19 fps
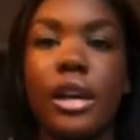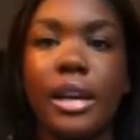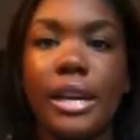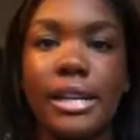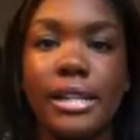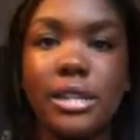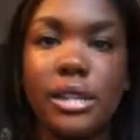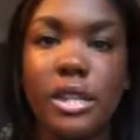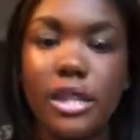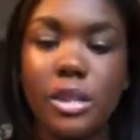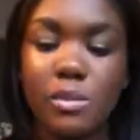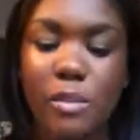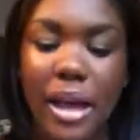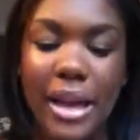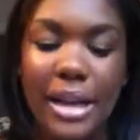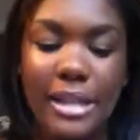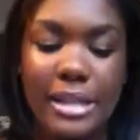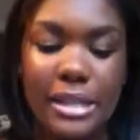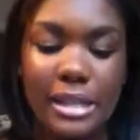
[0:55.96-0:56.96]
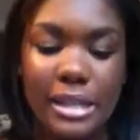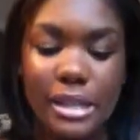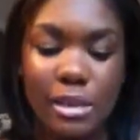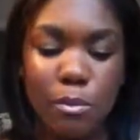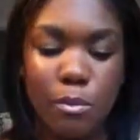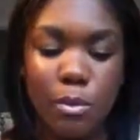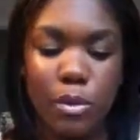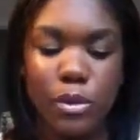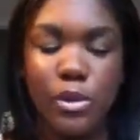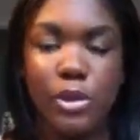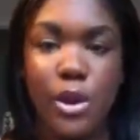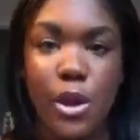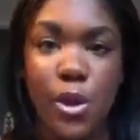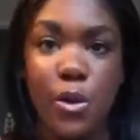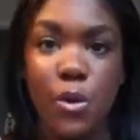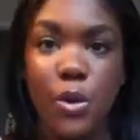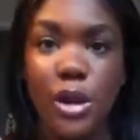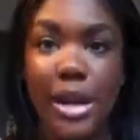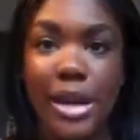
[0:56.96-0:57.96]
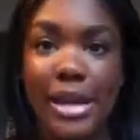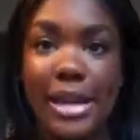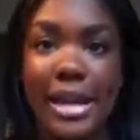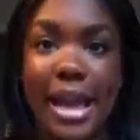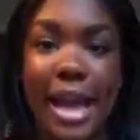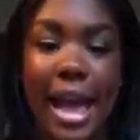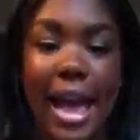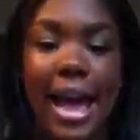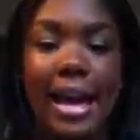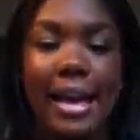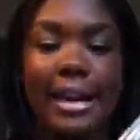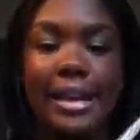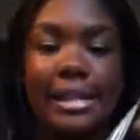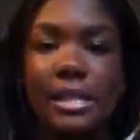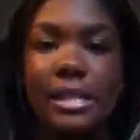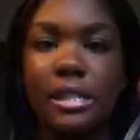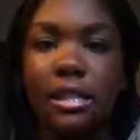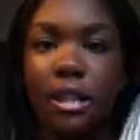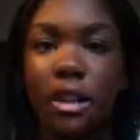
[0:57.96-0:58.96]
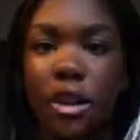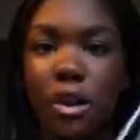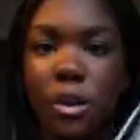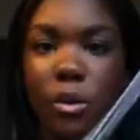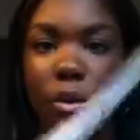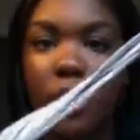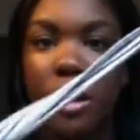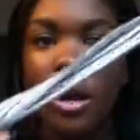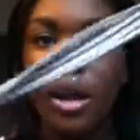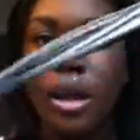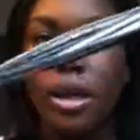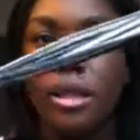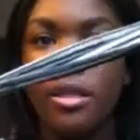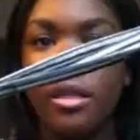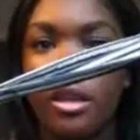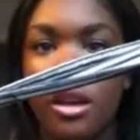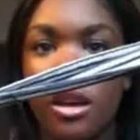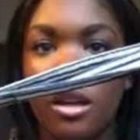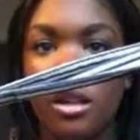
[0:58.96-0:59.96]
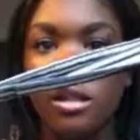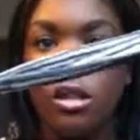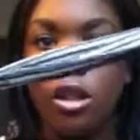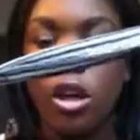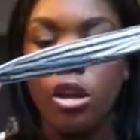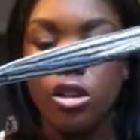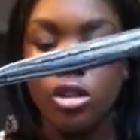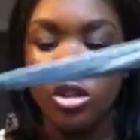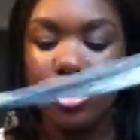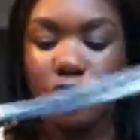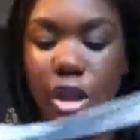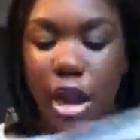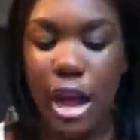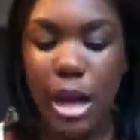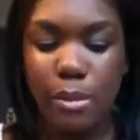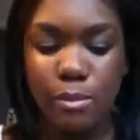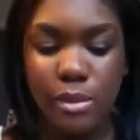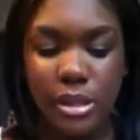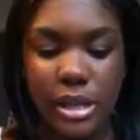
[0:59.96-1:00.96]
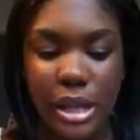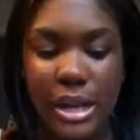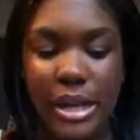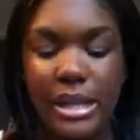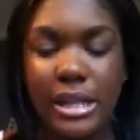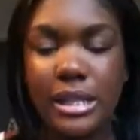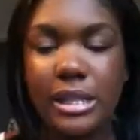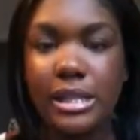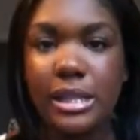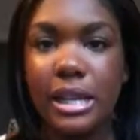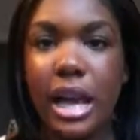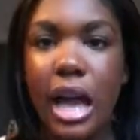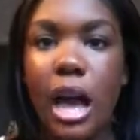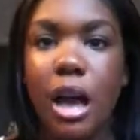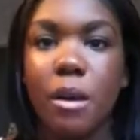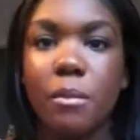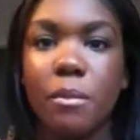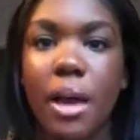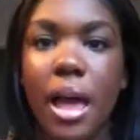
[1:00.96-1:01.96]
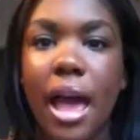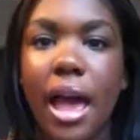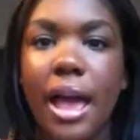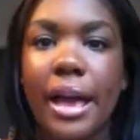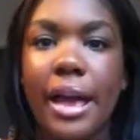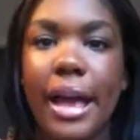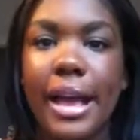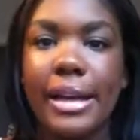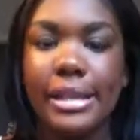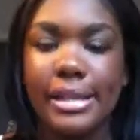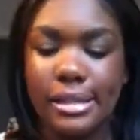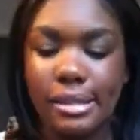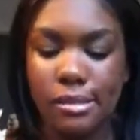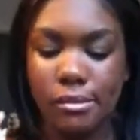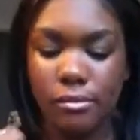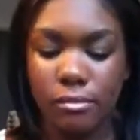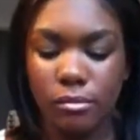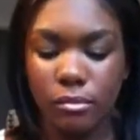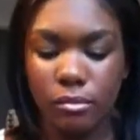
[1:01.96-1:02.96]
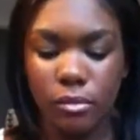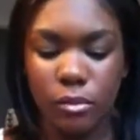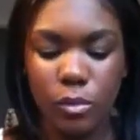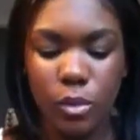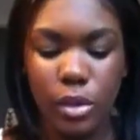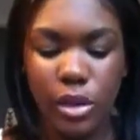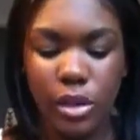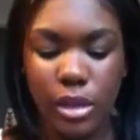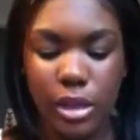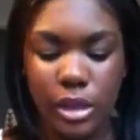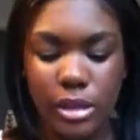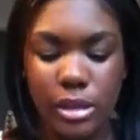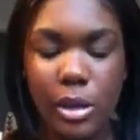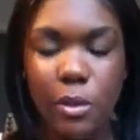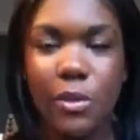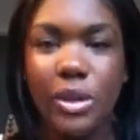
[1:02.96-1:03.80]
this bag is a simple tote and it has, the long straps, and it has, what are these? I want to say